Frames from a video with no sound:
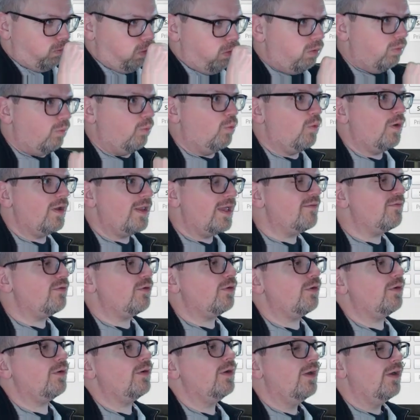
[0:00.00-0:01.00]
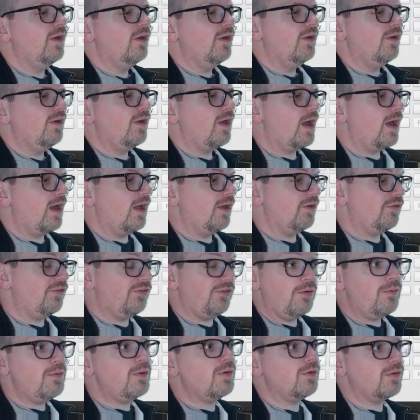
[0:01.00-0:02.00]
whatever
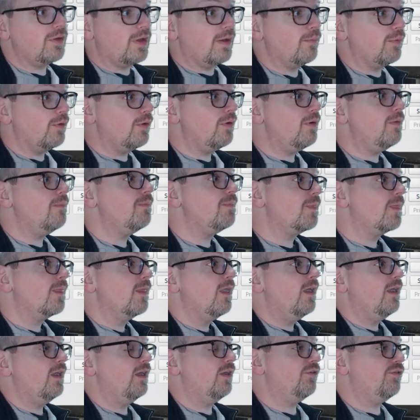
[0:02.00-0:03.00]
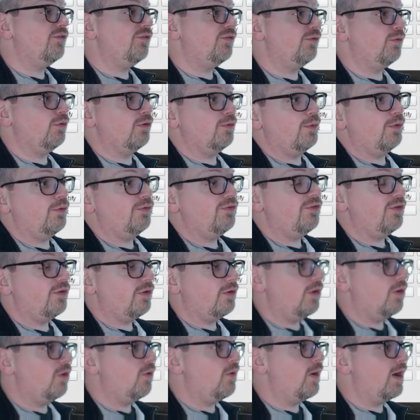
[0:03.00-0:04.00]
serial number is suitable to
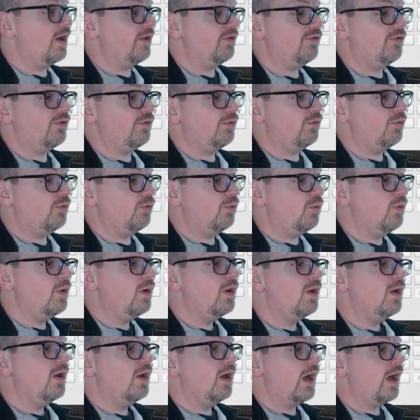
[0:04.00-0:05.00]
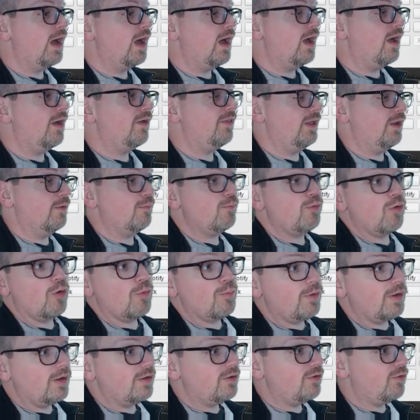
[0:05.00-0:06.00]
go onto the
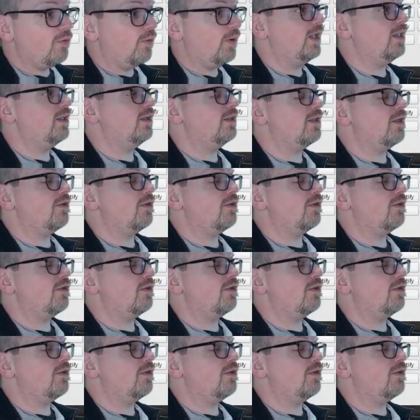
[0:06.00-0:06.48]
appropriate grade and